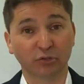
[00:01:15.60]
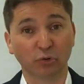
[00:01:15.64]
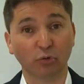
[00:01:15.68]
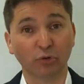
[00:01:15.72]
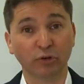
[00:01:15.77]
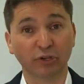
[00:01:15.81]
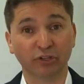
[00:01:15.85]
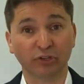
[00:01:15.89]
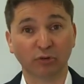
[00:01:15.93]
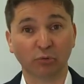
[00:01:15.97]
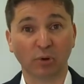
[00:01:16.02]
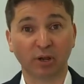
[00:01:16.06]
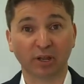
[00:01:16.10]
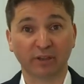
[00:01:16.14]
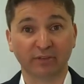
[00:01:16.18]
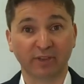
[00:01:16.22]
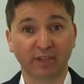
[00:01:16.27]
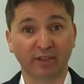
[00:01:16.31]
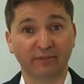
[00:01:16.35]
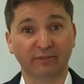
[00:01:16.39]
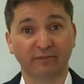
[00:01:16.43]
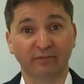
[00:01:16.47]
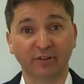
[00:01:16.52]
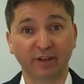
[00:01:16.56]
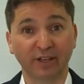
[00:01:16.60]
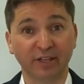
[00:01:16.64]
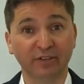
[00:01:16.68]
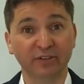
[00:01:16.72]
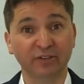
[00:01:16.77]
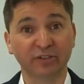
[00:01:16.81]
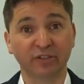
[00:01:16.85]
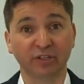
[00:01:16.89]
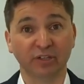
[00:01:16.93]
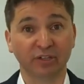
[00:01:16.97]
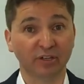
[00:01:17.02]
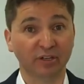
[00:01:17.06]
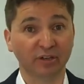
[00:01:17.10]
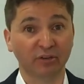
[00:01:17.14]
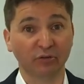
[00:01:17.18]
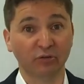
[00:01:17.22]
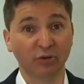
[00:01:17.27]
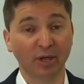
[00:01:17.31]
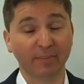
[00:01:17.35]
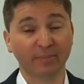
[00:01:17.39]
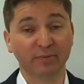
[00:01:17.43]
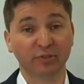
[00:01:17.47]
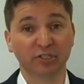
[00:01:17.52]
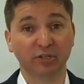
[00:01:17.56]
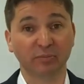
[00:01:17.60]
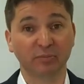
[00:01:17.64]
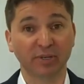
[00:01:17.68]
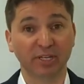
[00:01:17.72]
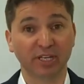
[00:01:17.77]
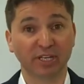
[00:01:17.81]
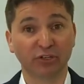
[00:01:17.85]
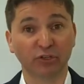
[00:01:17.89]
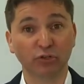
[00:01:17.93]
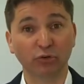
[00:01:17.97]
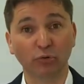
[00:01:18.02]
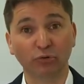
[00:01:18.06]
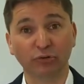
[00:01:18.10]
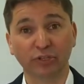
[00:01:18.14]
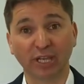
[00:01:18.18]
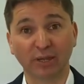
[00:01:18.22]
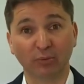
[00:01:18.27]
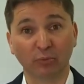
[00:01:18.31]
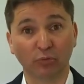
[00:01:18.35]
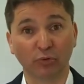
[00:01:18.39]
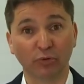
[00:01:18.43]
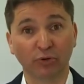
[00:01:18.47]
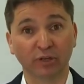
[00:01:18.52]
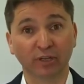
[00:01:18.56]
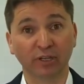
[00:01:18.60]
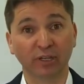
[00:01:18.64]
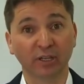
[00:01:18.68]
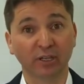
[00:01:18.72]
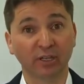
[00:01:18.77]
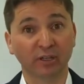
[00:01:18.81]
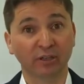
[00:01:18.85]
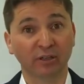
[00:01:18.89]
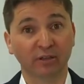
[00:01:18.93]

talking to one of their friends who happens to be in your network,